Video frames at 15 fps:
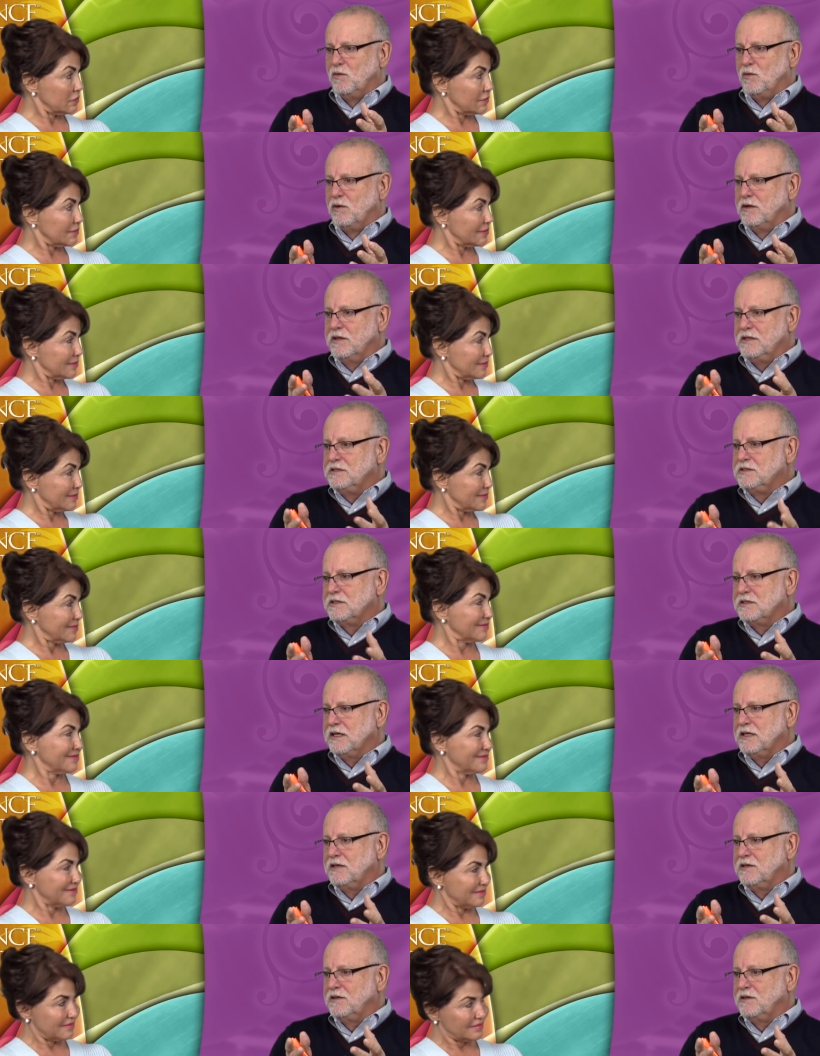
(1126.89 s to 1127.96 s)
Speaker 1: One of the things that
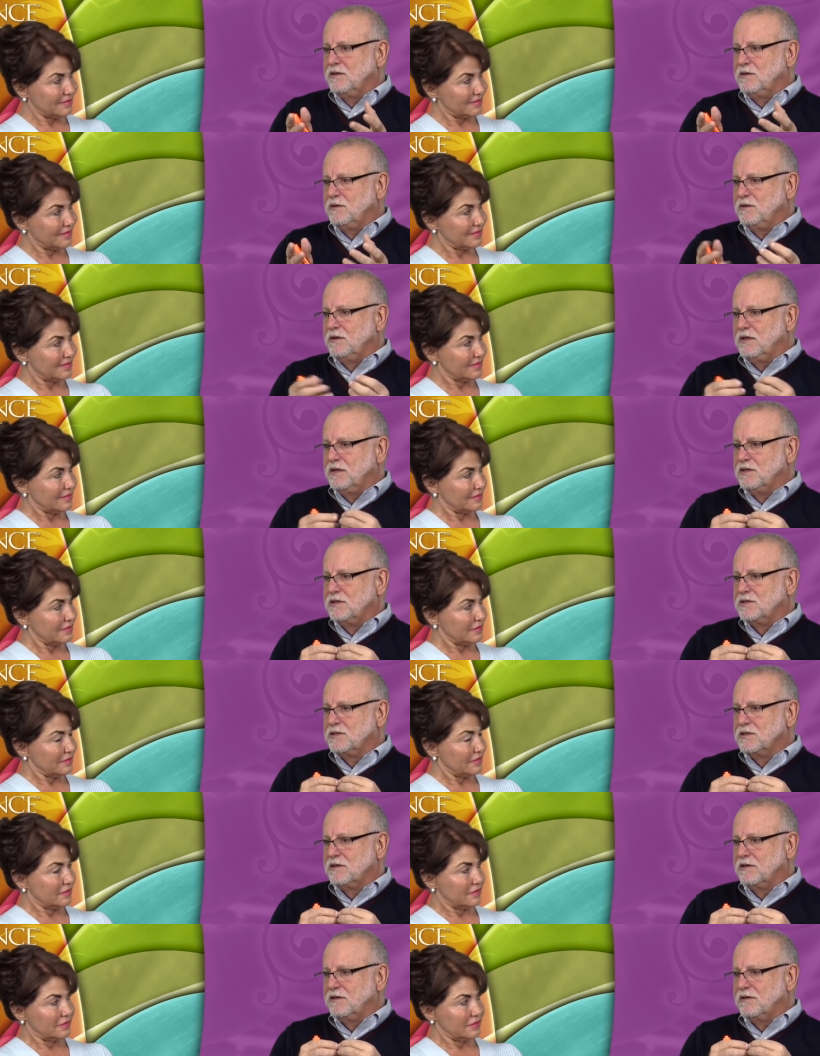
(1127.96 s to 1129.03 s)
they can do is
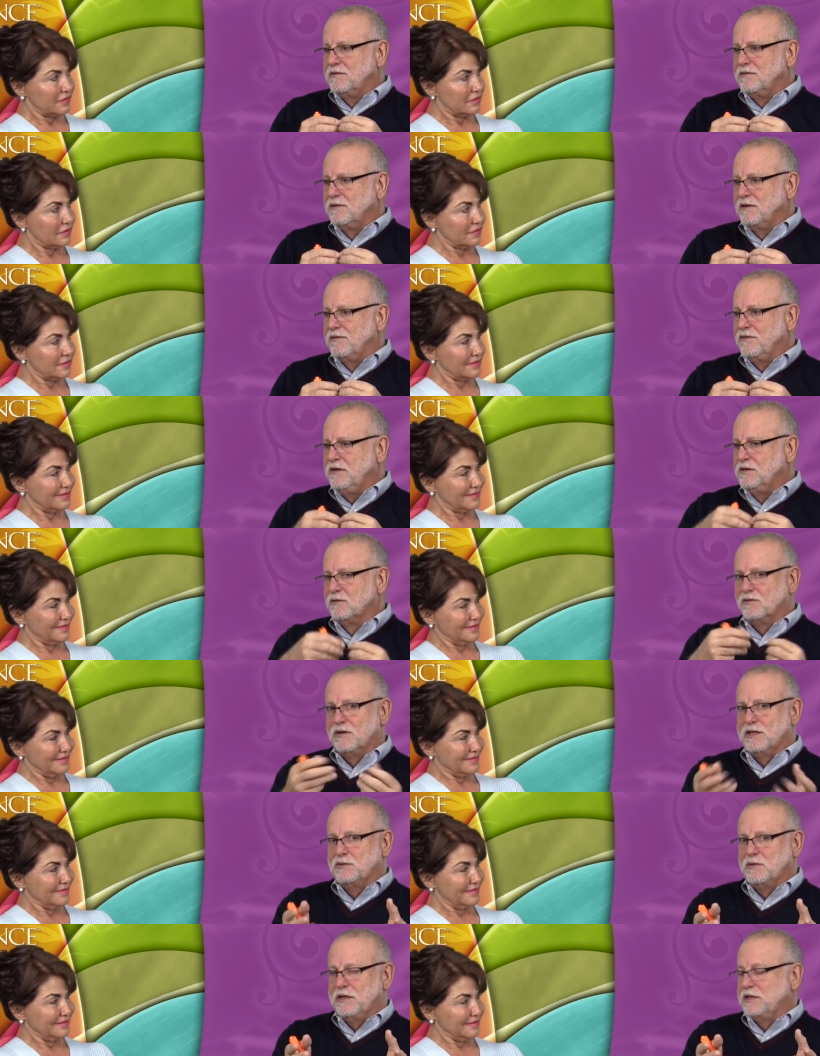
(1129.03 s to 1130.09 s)
a, a, fecal
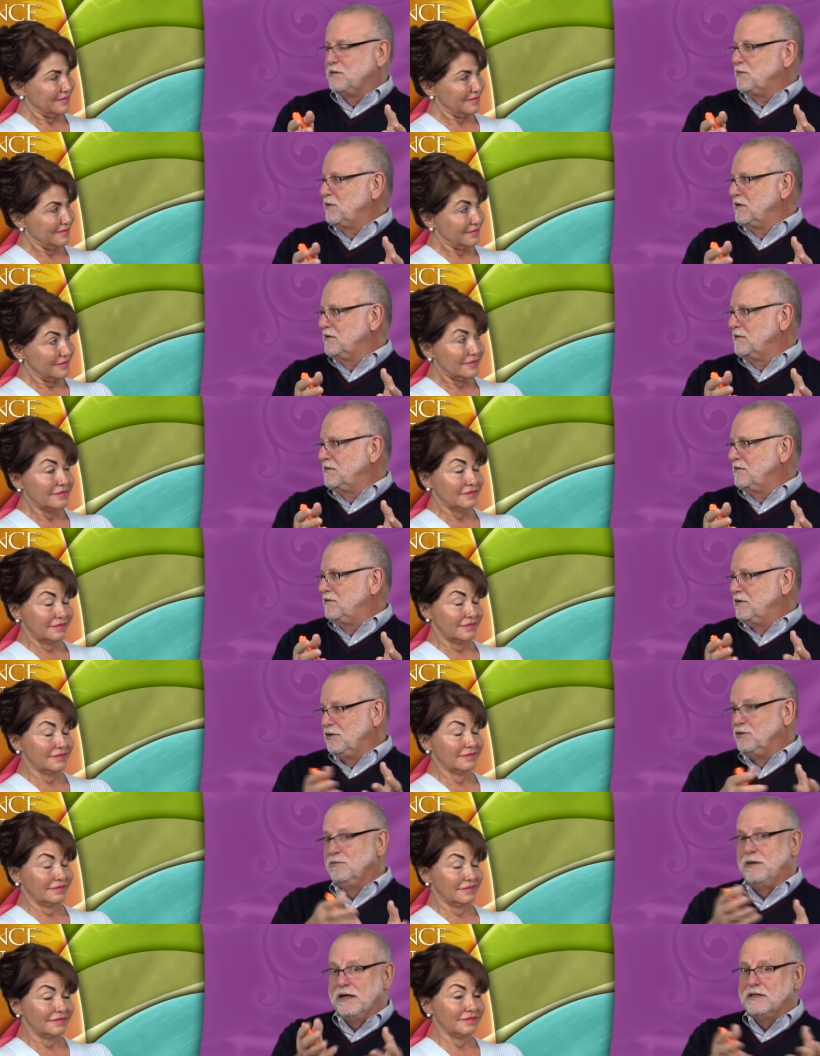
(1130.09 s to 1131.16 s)
transplant to put
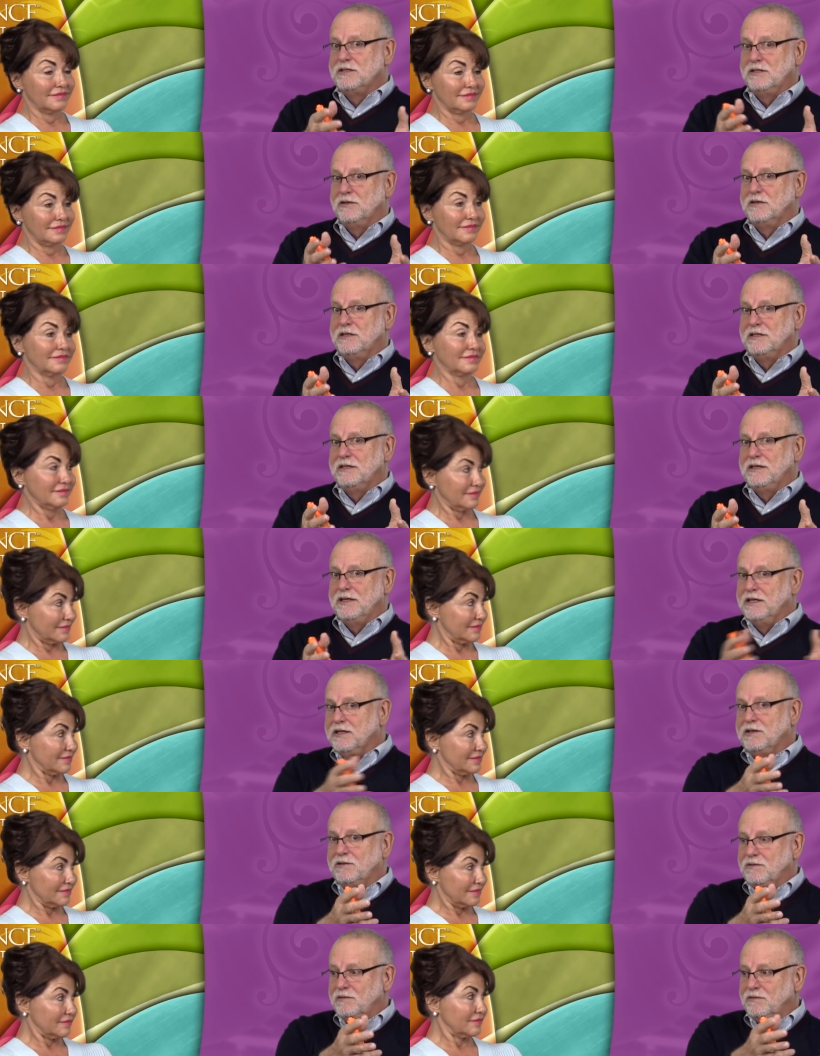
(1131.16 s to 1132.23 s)
new bacteria
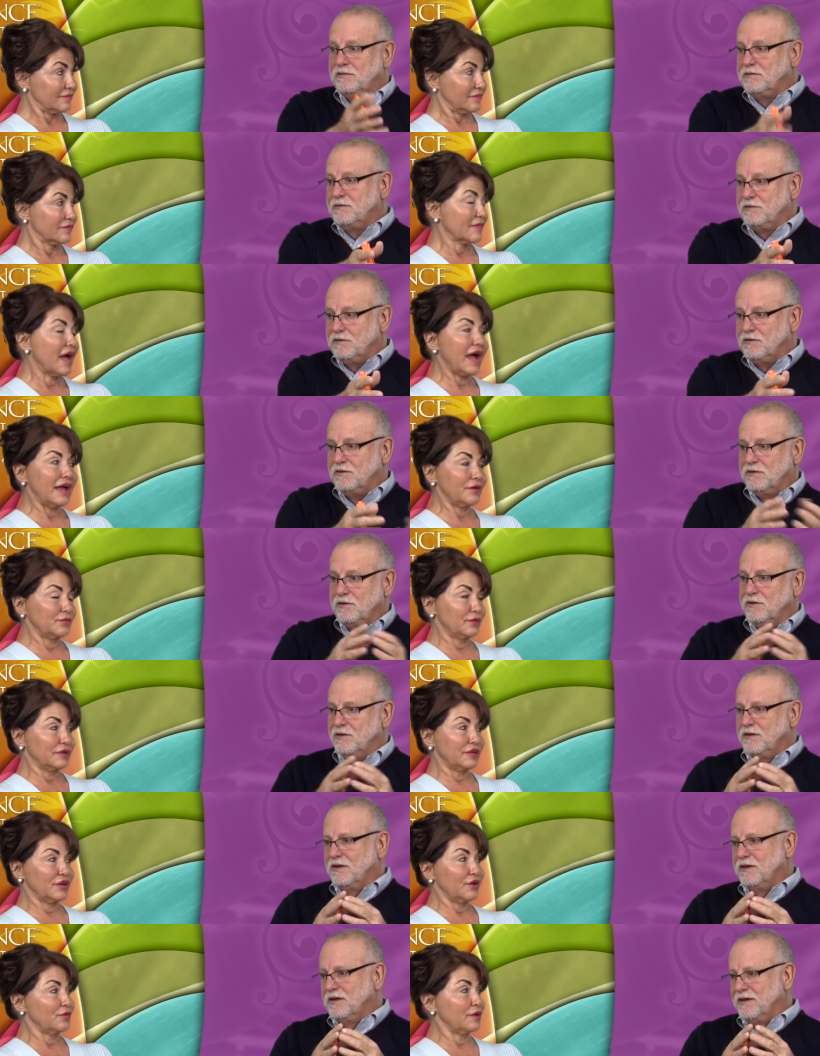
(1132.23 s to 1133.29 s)
in.
Speaker 2: I
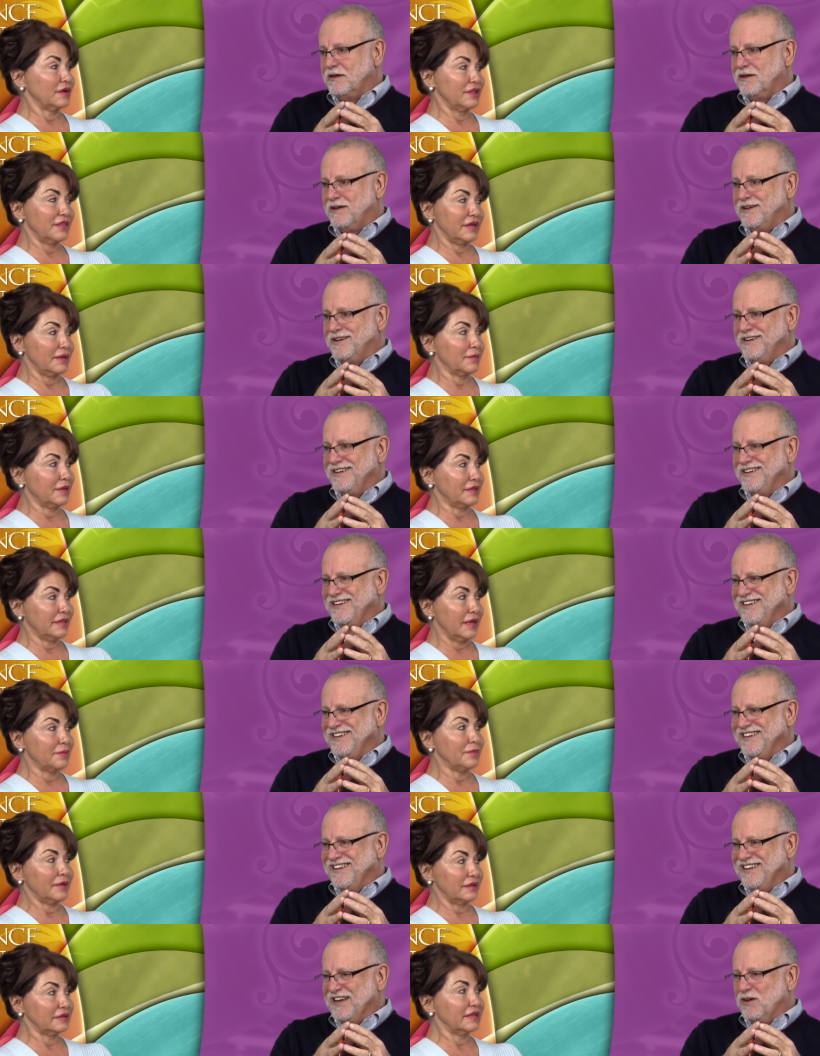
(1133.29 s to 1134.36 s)
really don't want to think about
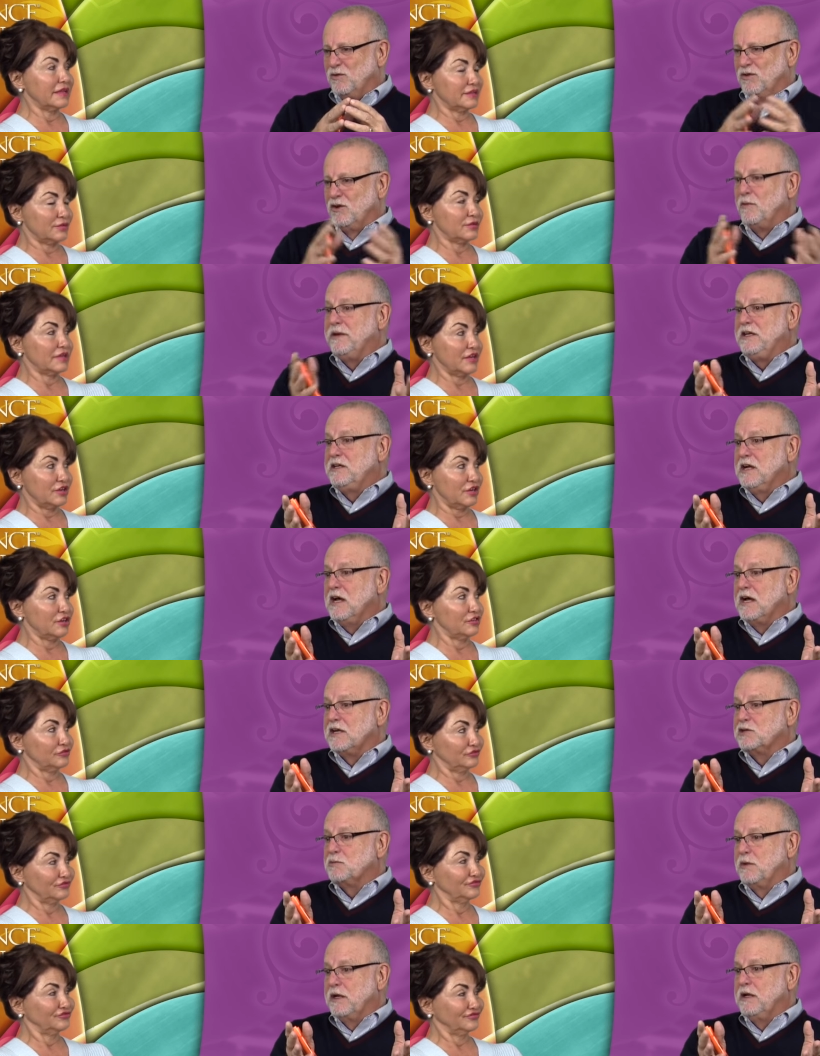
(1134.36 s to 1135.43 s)
that, but well, nobody
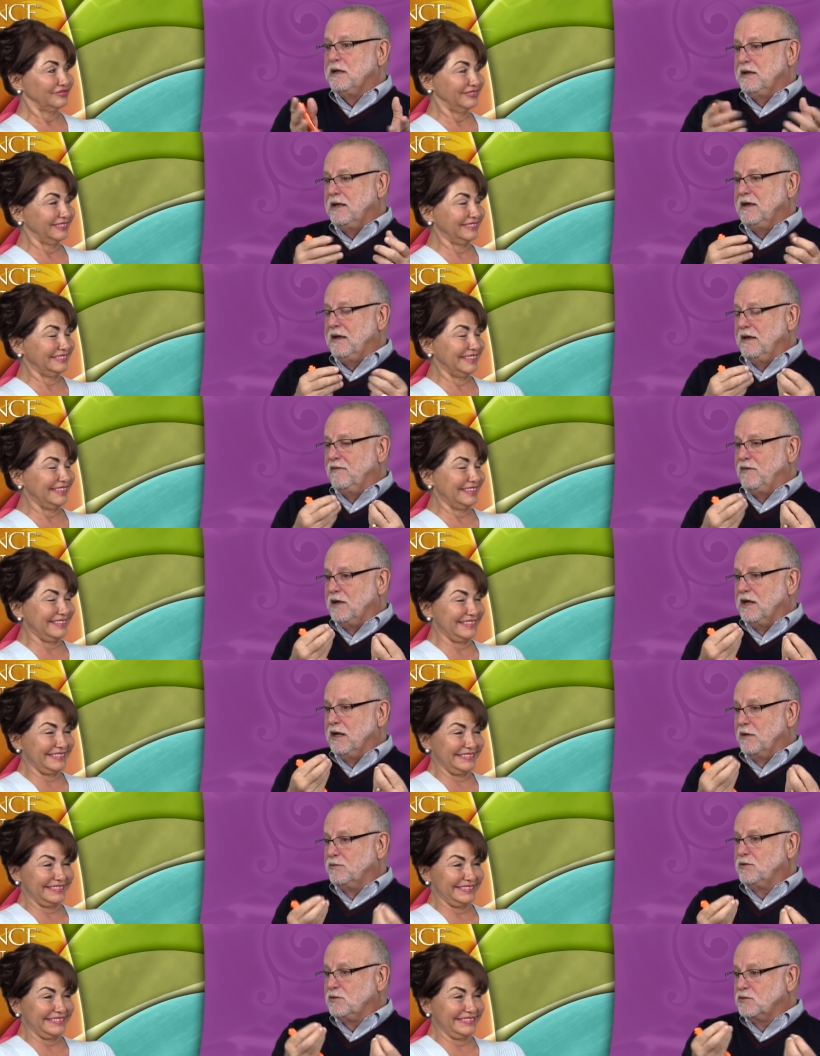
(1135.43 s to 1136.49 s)
does.
Speaker 1: But it, if it
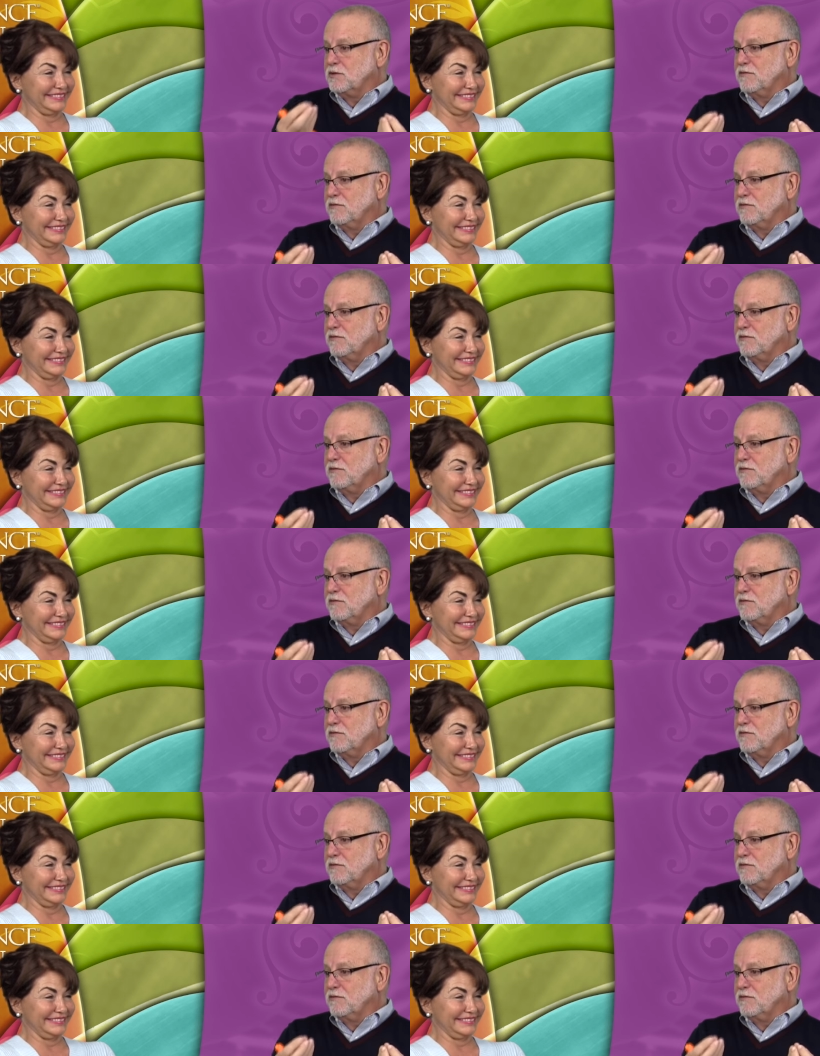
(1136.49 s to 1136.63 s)
helps you